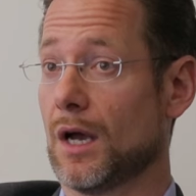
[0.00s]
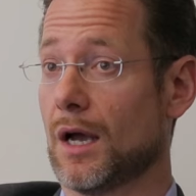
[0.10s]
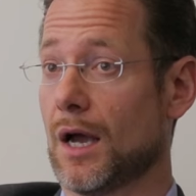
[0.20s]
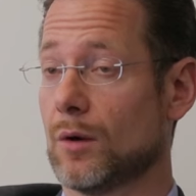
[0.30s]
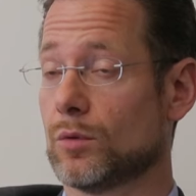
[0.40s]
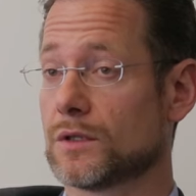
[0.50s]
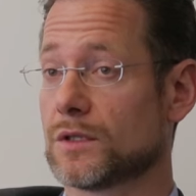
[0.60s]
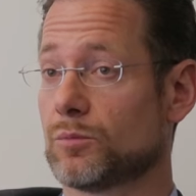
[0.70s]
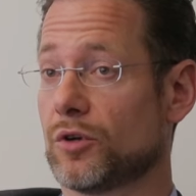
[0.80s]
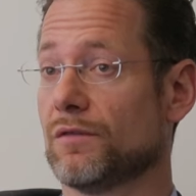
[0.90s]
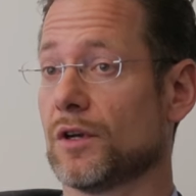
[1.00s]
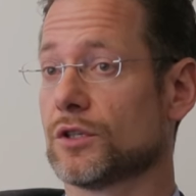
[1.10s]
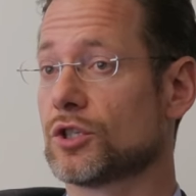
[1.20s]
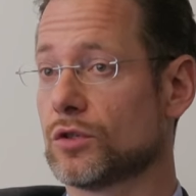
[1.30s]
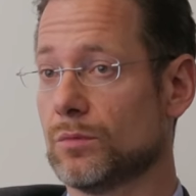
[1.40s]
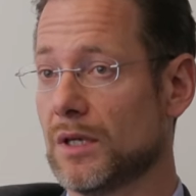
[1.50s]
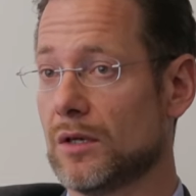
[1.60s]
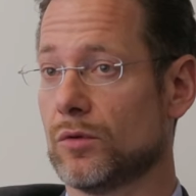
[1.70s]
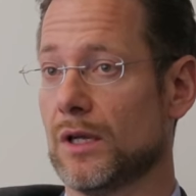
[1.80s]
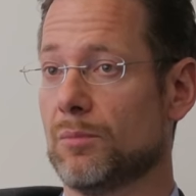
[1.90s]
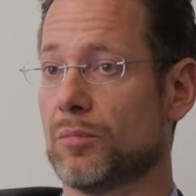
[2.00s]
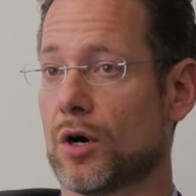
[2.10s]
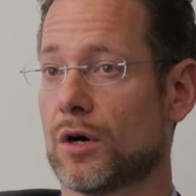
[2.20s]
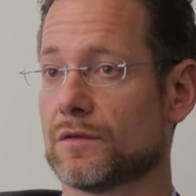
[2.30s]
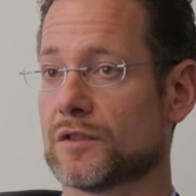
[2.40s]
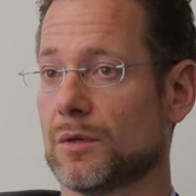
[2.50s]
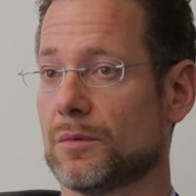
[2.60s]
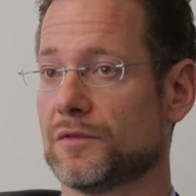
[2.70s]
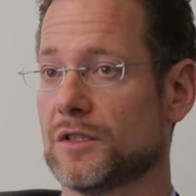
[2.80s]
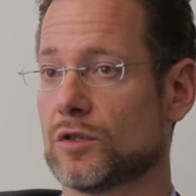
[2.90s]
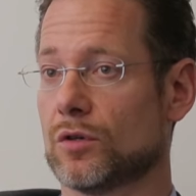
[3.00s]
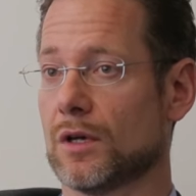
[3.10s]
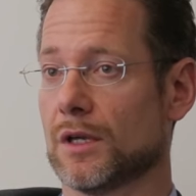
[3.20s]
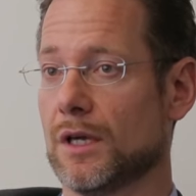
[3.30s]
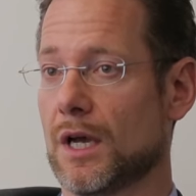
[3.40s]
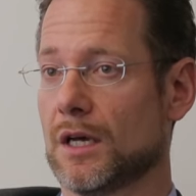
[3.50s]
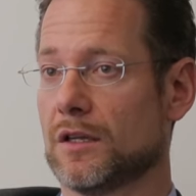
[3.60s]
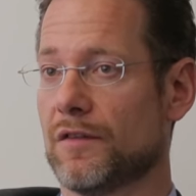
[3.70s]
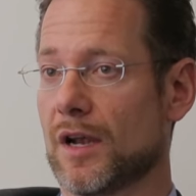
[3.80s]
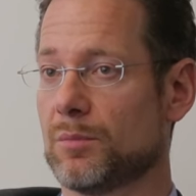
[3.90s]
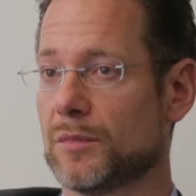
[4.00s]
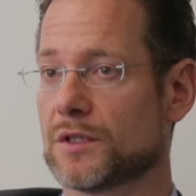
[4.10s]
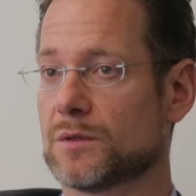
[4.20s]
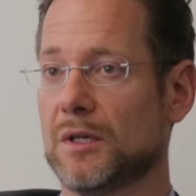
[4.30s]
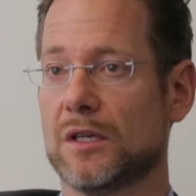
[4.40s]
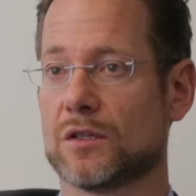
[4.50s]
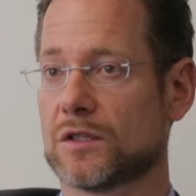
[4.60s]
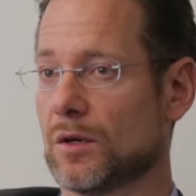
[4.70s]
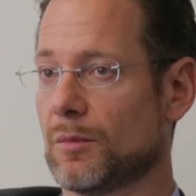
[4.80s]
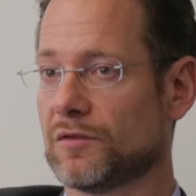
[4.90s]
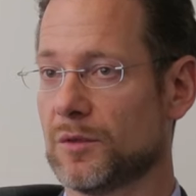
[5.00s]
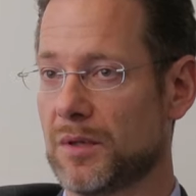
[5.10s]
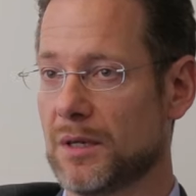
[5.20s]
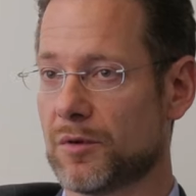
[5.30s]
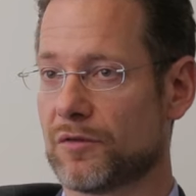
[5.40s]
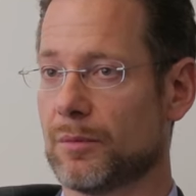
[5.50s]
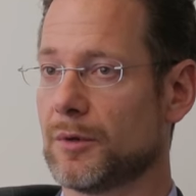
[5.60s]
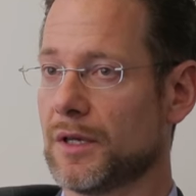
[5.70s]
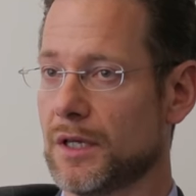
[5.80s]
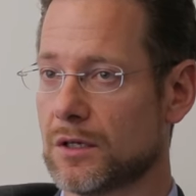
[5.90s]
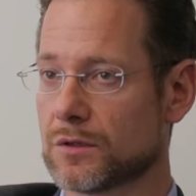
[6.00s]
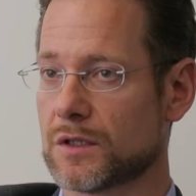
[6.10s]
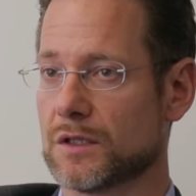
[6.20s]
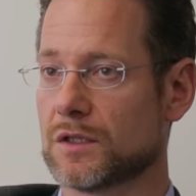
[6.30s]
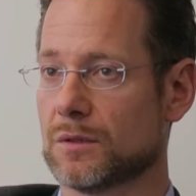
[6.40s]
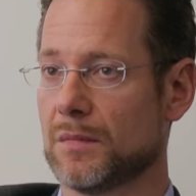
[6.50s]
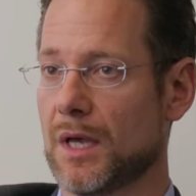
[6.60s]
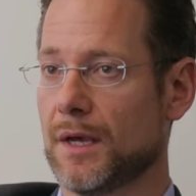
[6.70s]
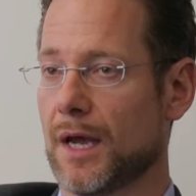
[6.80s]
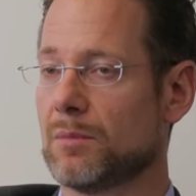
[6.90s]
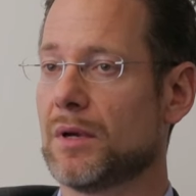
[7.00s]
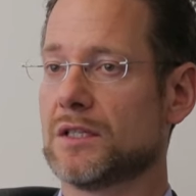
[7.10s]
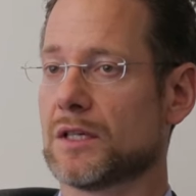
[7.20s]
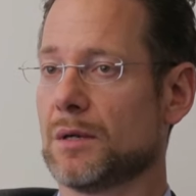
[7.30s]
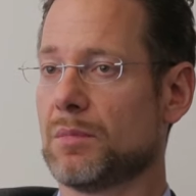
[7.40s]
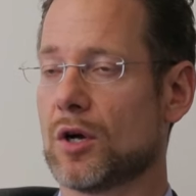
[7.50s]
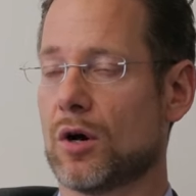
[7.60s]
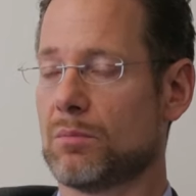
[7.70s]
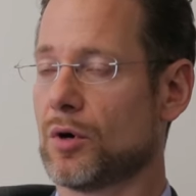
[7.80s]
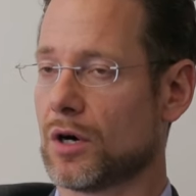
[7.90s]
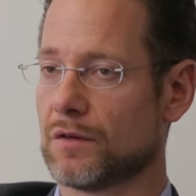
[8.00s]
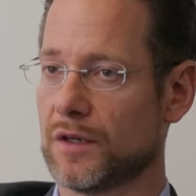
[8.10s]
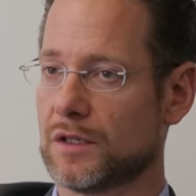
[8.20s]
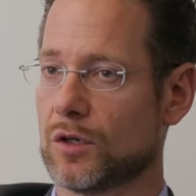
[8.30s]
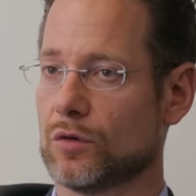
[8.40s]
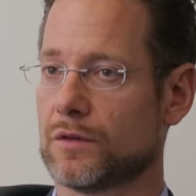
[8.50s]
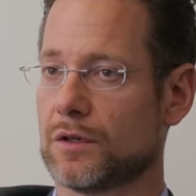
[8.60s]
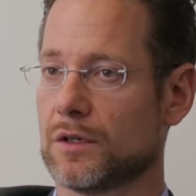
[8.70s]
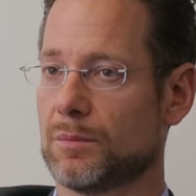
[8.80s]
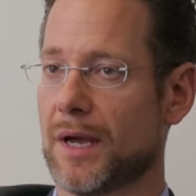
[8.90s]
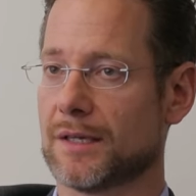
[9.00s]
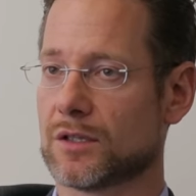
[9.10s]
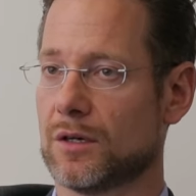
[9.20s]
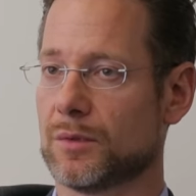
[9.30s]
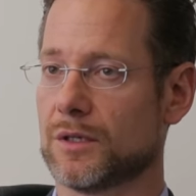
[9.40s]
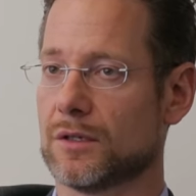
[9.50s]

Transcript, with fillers: I was privileged to be really part of some of these early developments, meet some of the people from the ecosystem, and basically become part of it over the past couple of